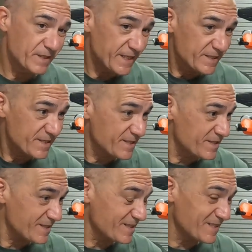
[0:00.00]

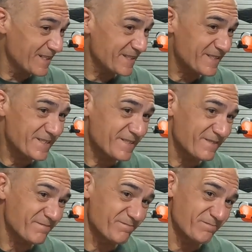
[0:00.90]
It's
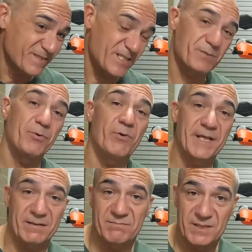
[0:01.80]

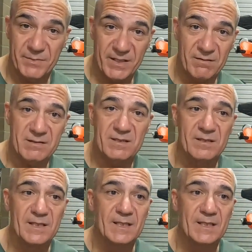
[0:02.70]
disappointing, to be honest.